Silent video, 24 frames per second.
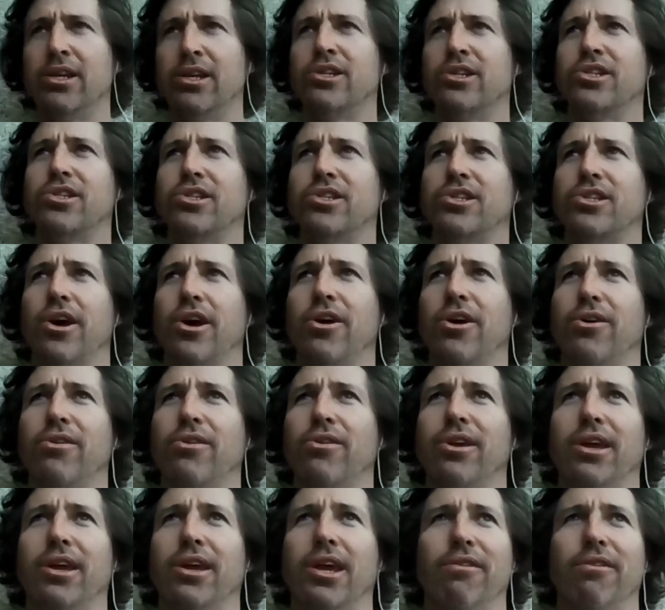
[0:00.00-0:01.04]
So
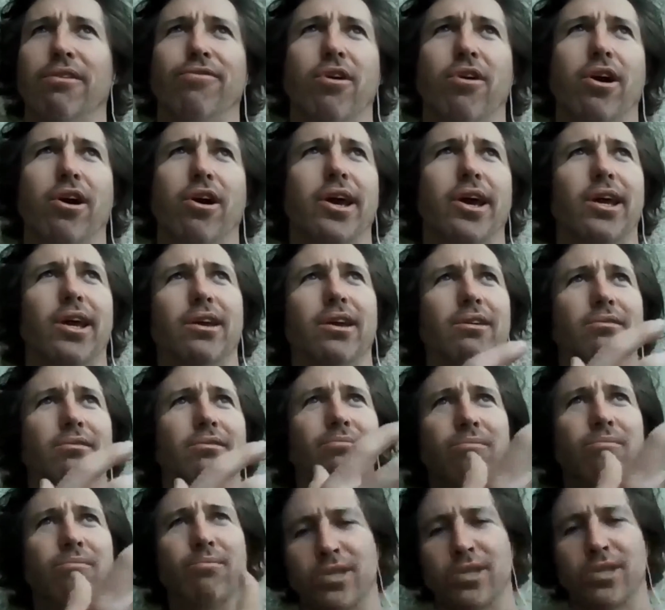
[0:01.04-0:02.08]
if I
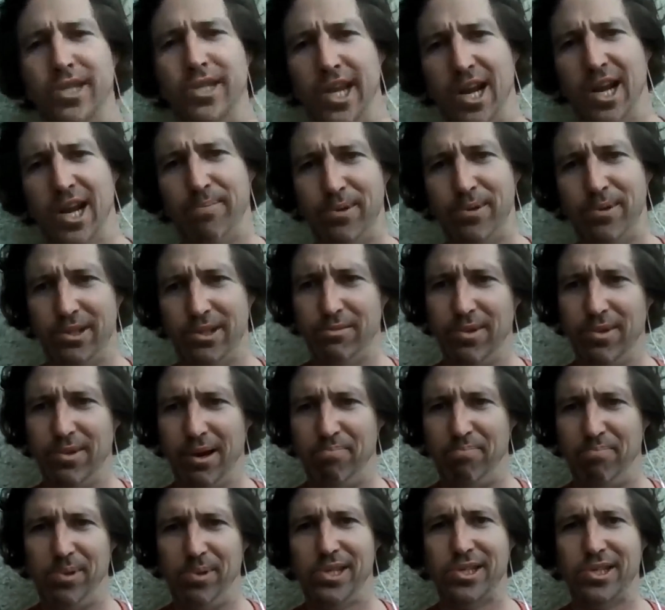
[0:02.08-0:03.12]
set up a,
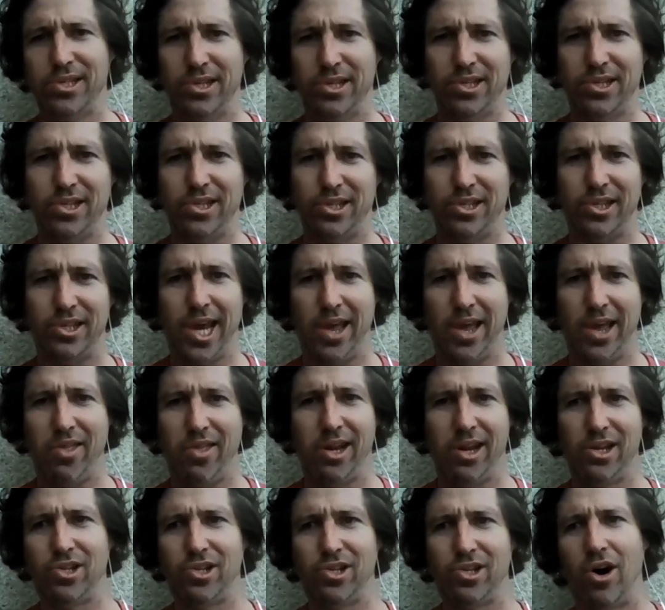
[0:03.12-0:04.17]
a business and
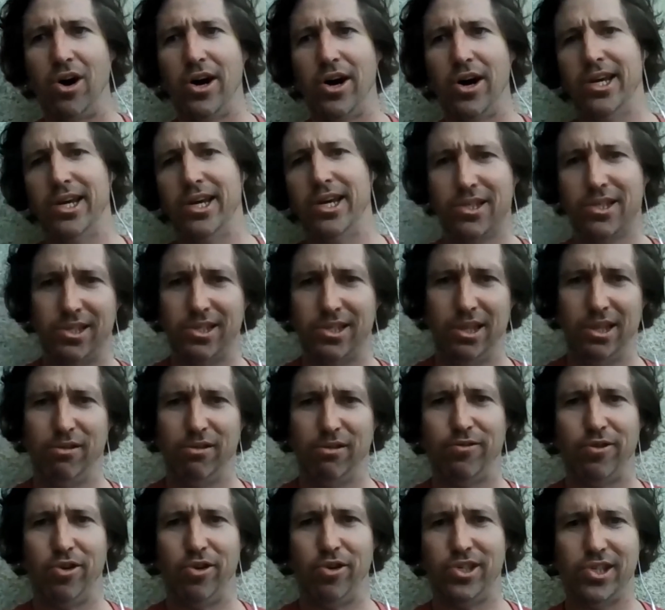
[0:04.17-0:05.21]
then it dies in
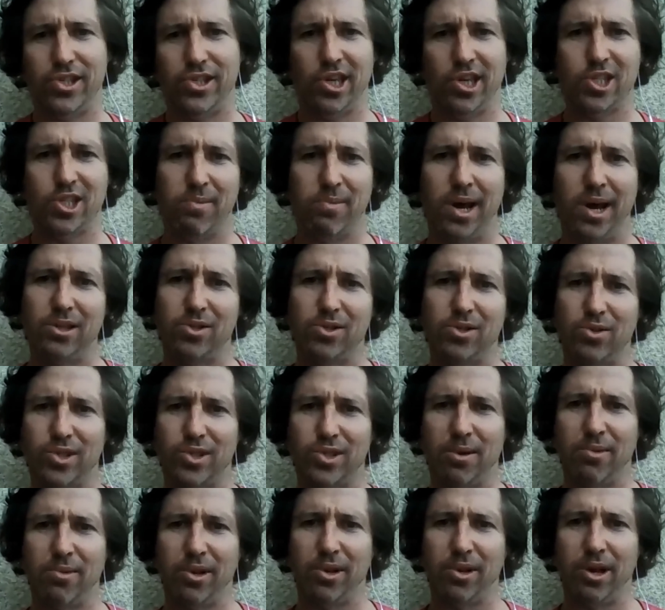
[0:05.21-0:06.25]
the first six months or
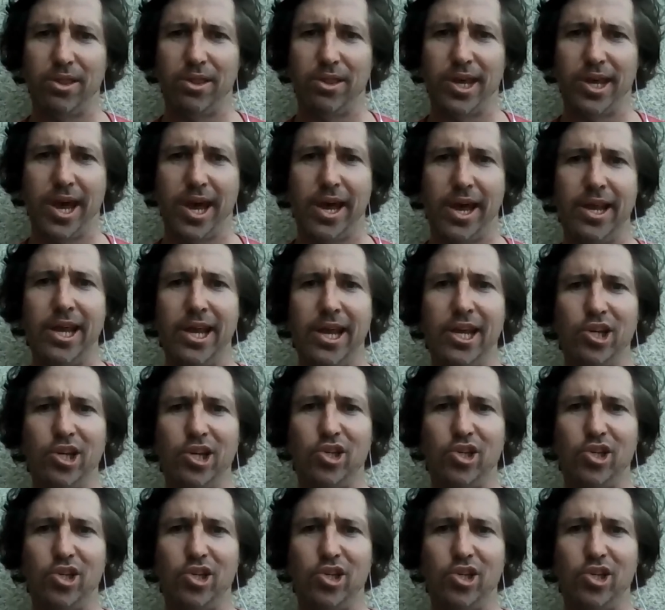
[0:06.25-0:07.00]
something like that,